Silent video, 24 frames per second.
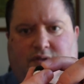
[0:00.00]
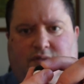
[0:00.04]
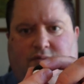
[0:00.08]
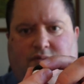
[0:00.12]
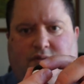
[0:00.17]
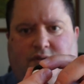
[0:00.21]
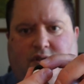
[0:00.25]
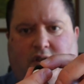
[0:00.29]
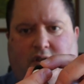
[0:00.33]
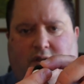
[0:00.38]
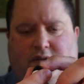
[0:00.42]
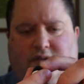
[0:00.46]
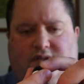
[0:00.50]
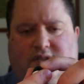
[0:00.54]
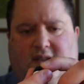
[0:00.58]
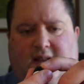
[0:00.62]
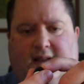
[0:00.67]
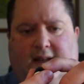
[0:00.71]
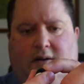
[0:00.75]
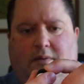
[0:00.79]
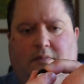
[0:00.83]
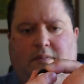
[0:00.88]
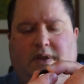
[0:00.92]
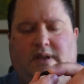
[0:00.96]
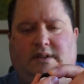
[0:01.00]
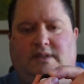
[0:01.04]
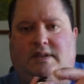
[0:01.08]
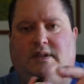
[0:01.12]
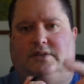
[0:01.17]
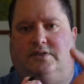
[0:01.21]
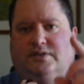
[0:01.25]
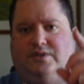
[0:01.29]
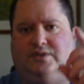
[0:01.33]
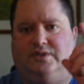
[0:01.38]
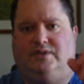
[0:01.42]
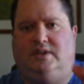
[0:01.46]
goes down, it
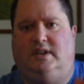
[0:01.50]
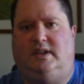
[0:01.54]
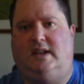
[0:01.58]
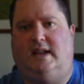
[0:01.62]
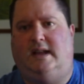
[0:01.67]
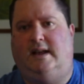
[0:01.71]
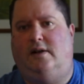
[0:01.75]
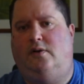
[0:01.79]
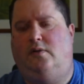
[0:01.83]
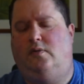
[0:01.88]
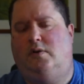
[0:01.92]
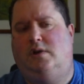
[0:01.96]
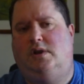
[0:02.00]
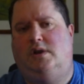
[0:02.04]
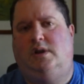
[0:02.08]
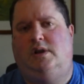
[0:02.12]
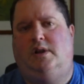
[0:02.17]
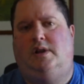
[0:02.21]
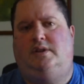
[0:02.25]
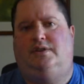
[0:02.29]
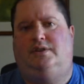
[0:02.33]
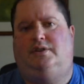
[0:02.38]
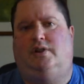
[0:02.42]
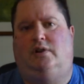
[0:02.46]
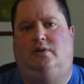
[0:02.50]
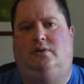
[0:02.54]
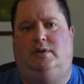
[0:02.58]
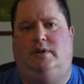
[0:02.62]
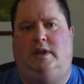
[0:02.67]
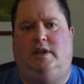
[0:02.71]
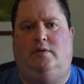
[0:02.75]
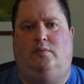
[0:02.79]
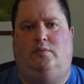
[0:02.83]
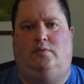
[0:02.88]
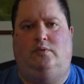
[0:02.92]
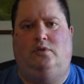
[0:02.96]
doesn't stick out, so
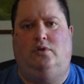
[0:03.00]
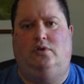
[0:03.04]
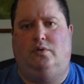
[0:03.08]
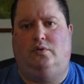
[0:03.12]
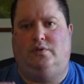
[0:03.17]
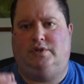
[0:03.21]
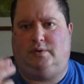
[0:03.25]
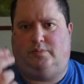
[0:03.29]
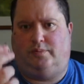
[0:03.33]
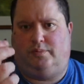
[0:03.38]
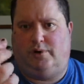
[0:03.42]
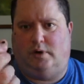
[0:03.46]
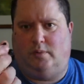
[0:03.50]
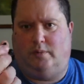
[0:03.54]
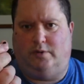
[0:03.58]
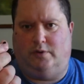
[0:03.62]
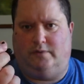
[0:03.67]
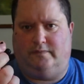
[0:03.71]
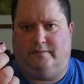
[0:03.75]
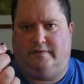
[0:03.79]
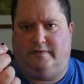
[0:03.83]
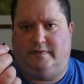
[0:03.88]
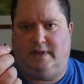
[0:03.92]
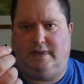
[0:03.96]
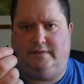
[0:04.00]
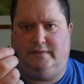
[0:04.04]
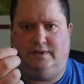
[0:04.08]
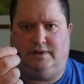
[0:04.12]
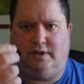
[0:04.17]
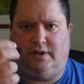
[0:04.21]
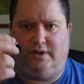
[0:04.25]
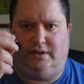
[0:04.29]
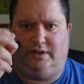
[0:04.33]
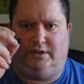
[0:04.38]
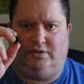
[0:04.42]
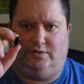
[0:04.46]
it will cause a problem if you
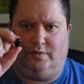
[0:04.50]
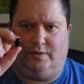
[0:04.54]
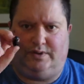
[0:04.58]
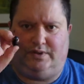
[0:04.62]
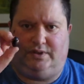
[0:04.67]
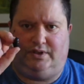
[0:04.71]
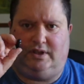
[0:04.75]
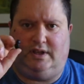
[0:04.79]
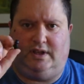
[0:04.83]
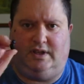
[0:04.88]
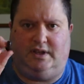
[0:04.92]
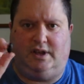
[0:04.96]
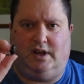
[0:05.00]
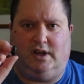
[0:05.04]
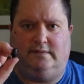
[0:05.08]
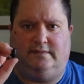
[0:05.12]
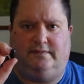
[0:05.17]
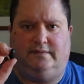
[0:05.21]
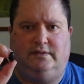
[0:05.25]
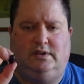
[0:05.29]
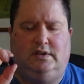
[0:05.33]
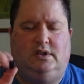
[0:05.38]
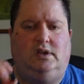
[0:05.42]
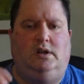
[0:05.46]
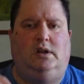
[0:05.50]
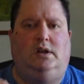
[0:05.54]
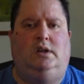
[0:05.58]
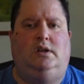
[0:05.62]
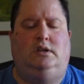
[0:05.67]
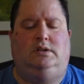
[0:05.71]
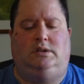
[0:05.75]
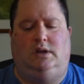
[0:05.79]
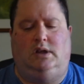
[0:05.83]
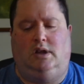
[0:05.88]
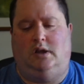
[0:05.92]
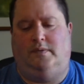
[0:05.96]
don't twist it enough.
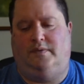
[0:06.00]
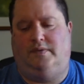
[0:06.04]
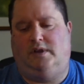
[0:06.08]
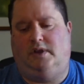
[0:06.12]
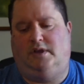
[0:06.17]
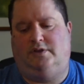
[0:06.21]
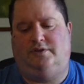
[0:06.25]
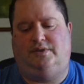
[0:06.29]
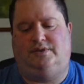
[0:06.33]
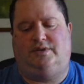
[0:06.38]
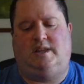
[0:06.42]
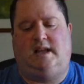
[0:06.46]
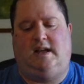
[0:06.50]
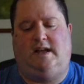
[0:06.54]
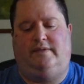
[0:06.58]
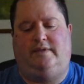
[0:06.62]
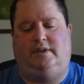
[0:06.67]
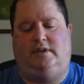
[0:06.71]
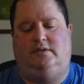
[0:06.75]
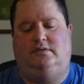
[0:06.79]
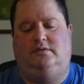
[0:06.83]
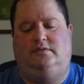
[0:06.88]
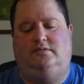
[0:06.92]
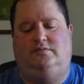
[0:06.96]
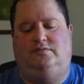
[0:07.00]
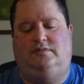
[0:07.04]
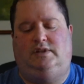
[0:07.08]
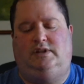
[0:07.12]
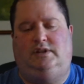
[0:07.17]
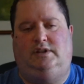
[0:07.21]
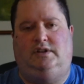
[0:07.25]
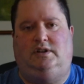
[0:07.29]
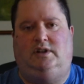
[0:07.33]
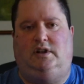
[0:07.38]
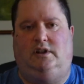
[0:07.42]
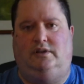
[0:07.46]
The idea is to have it really
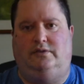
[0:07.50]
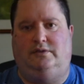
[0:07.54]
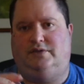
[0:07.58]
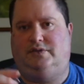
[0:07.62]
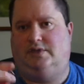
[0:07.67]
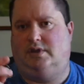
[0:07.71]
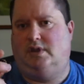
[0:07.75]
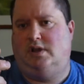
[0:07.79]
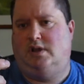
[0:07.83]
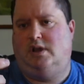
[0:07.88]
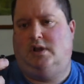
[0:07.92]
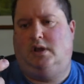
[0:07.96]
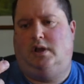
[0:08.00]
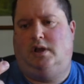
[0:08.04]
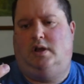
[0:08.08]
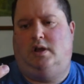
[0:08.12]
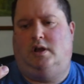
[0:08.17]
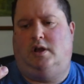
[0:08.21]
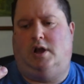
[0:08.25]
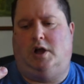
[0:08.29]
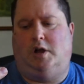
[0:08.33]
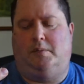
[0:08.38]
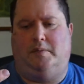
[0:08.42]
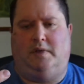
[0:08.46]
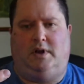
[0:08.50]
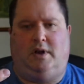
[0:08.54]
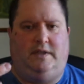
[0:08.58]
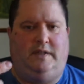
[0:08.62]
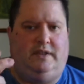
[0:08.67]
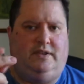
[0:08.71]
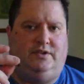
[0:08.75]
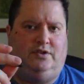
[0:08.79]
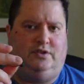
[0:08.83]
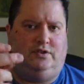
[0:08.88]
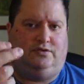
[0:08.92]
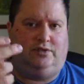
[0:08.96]
enclosed. I
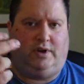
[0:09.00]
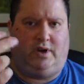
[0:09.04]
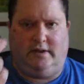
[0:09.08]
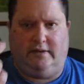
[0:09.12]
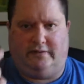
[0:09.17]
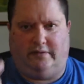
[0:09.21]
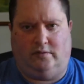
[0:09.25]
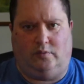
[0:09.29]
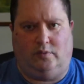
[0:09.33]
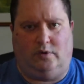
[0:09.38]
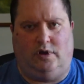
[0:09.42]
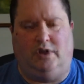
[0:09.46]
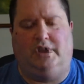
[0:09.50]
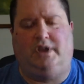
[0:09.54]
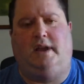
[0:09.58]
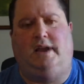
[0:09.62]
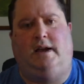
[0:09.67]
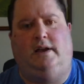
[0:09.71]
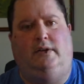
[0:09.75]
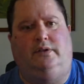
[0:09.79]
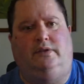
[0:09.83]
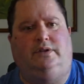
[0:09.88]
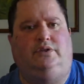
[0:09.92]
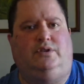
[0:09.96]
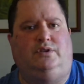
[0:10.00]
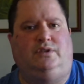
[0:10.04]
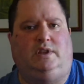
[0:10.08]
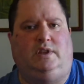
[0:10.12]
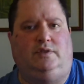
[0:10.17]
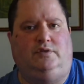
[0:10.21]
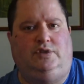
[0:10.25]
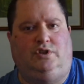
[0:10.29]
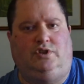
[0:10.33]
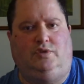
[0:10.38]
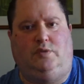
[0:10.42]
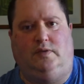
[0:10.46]
think it's great for workouts because they
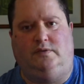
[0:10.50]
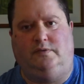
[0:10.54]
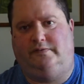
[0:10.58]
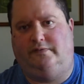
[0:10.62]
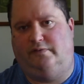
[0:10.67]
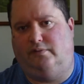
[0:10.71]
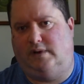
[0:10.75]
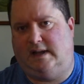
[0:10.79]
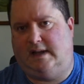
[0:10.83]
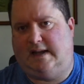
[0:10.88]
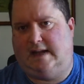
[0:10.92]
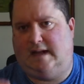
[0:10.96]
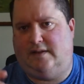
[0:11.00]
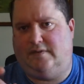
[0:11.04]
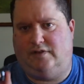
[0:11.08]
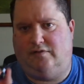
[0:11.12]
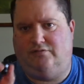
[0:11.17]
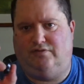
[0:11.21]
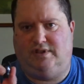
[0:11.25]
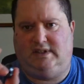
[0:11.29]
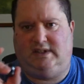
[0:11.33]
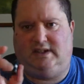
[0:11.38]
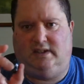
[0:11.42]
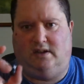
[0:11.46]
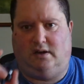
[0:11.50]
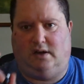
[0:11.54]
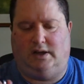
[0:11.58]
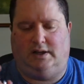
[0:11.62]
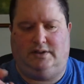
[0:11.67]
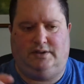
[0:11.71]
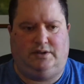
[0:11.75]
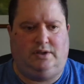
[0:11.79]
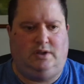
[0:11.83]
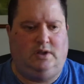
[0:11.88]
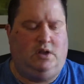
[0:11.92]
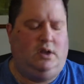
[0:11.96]
just won't fall out and they're really light.